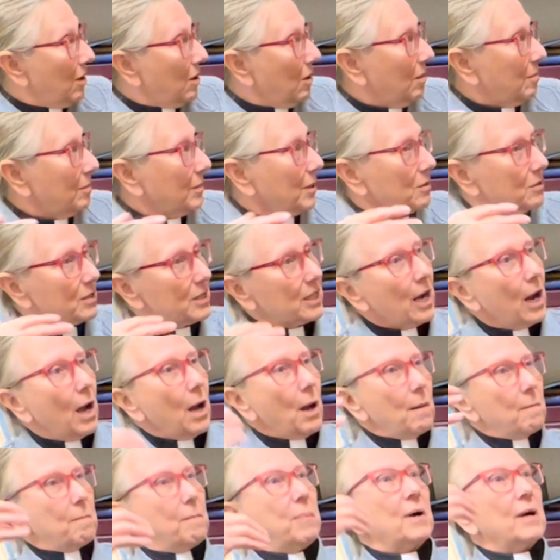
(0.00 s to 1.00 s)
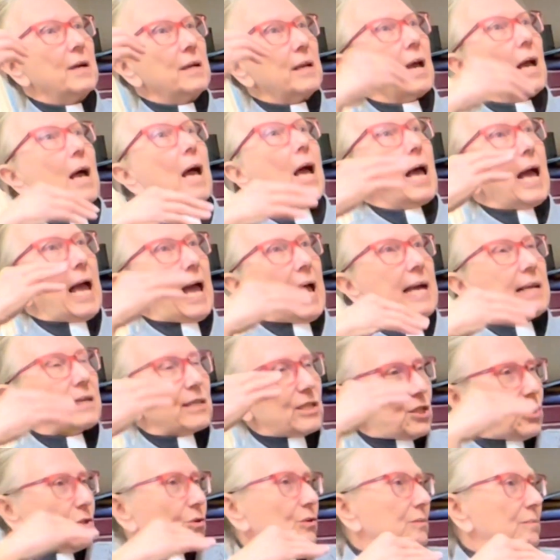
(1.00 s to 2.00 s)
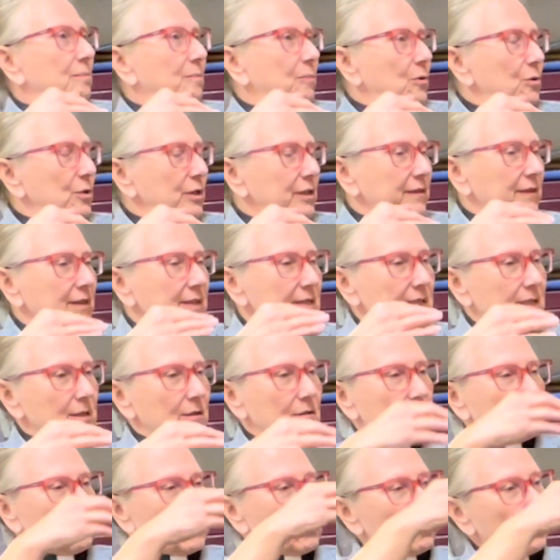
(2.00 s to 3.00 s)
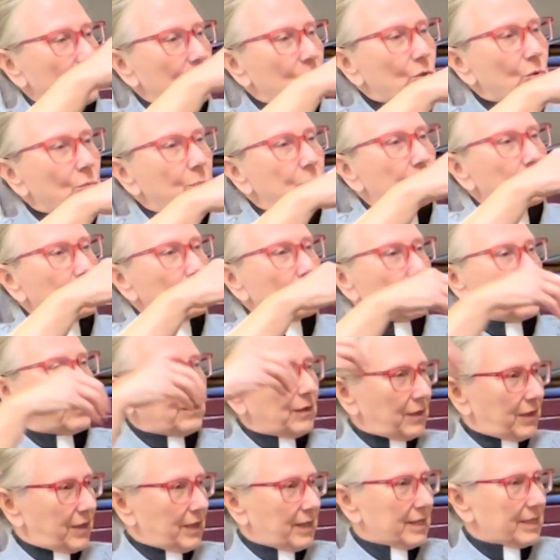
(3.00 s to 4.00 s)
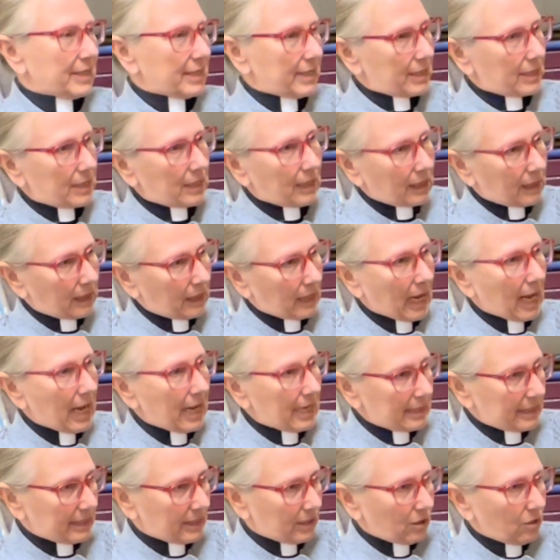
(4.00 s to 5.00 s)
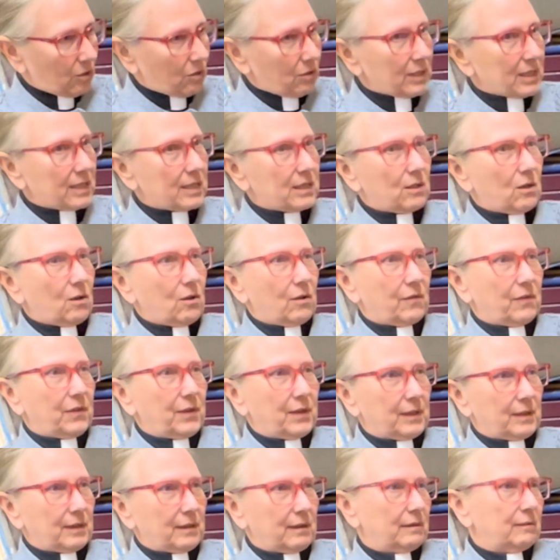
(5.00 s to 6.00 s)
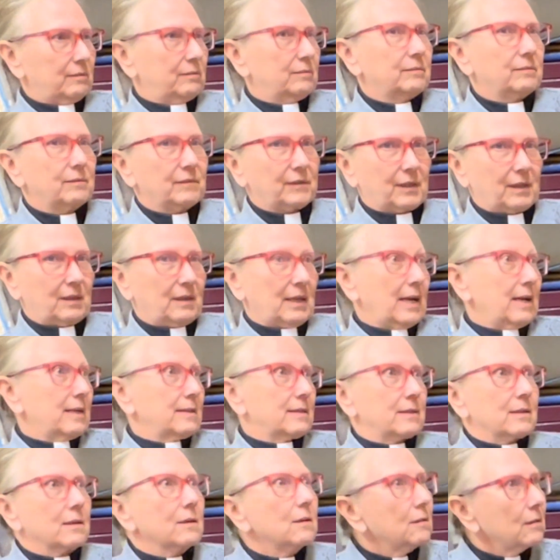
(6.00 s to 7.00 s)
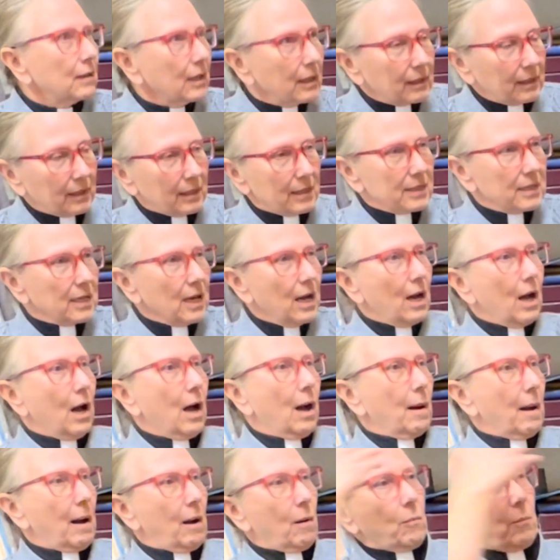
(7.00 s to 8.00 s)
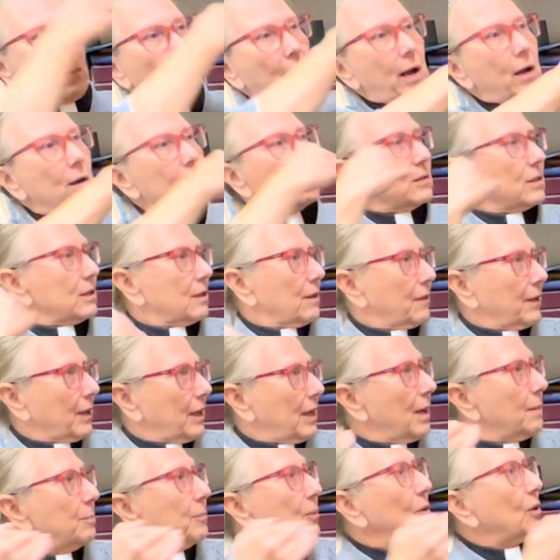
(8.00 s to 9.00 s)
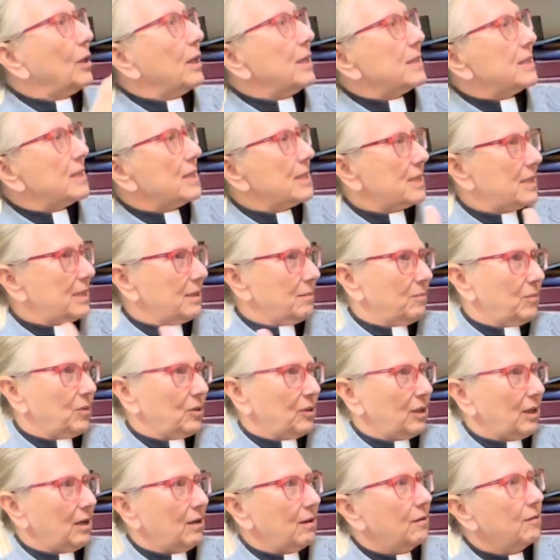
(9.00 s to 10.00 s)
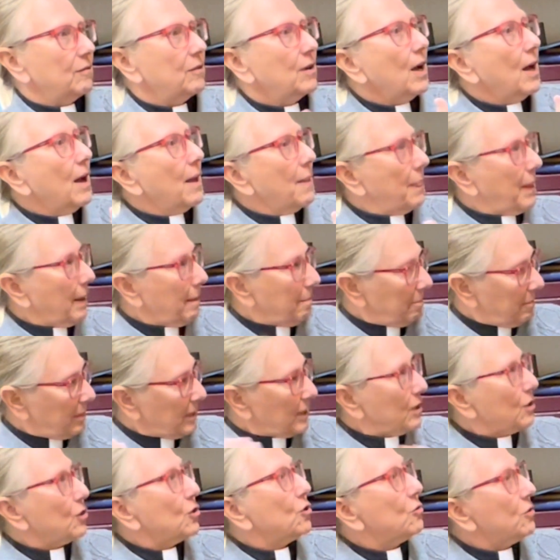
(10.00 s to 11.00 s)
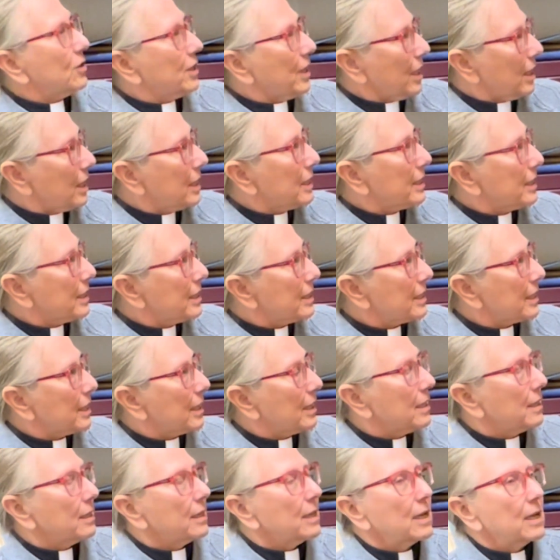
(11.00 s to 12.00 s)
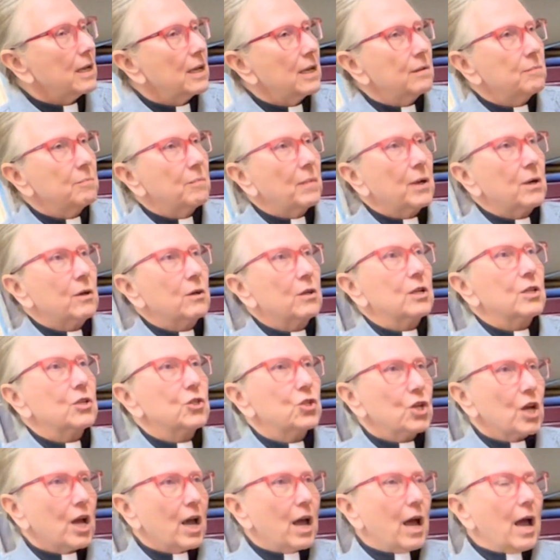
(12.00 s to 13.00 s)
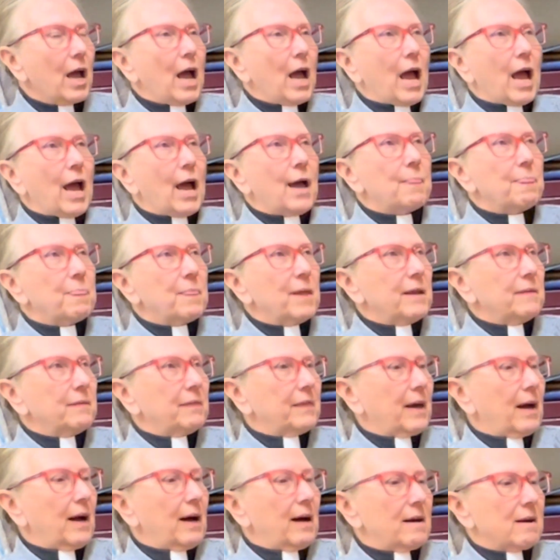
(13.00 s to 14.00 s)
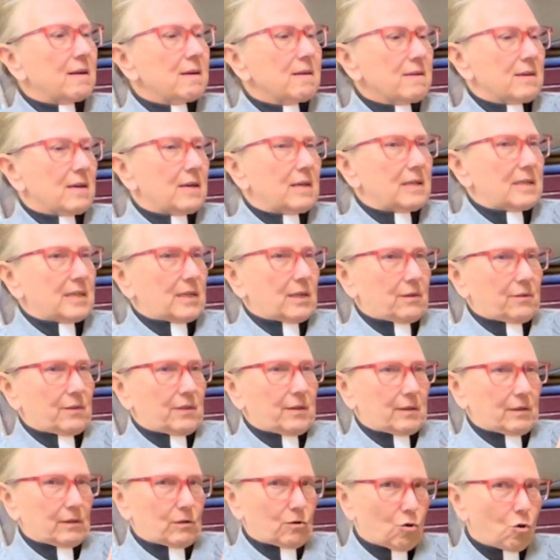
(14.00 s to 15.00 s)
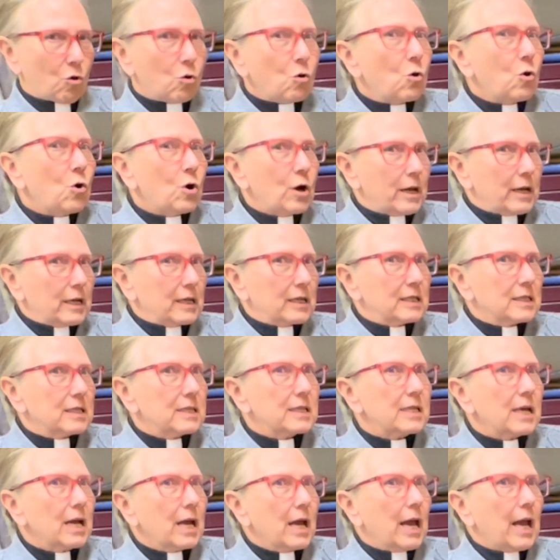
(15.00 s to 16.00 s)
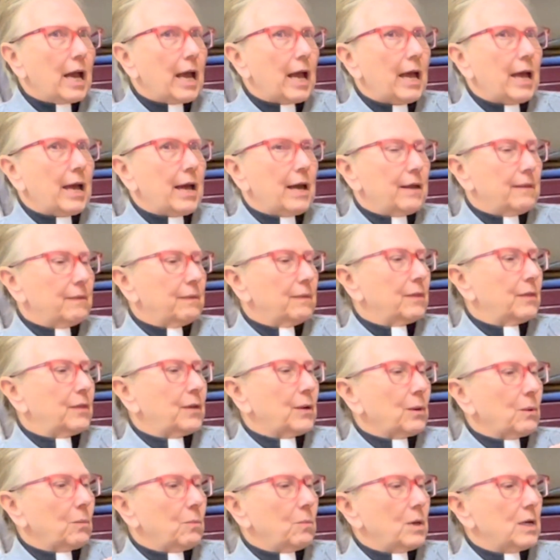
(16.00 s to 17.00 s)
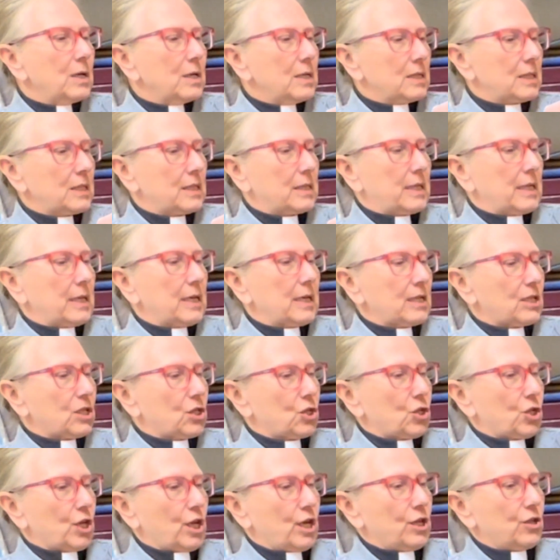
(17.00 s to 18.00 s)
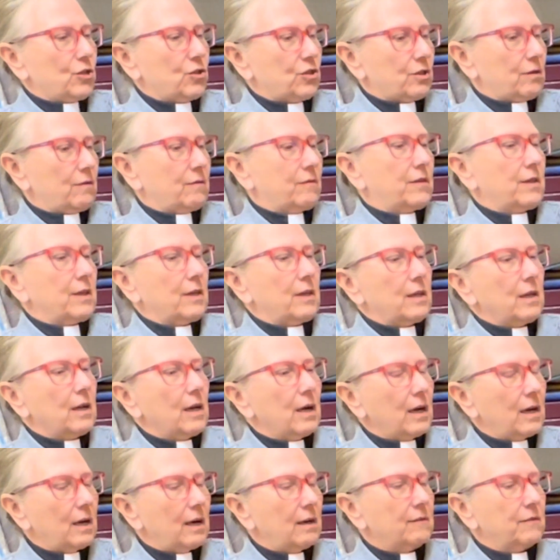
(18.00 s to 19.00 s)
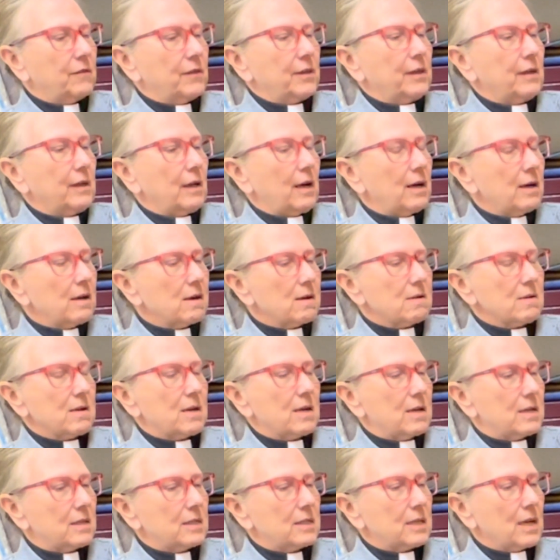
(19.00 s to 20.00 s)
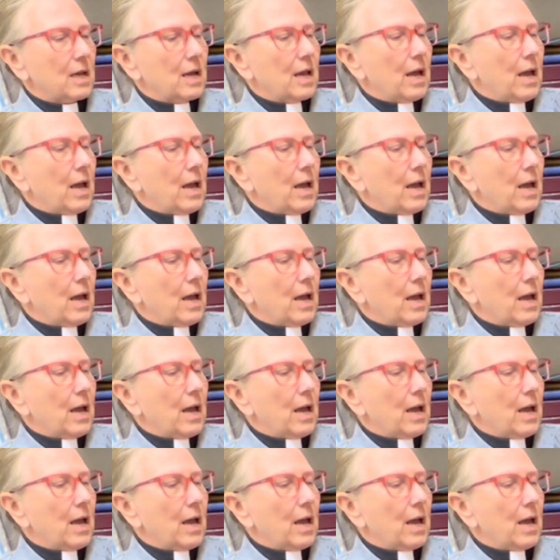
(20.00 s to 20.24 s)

mm. almost but at a certain point in the ceremony, you put this lasso, it's called the, the lasso, I guess, around the couple as a symbol of them being mm-hmm, united mm-hmm. in, in marriage. And then the arras are the coins, and there was the exchange of the of the arras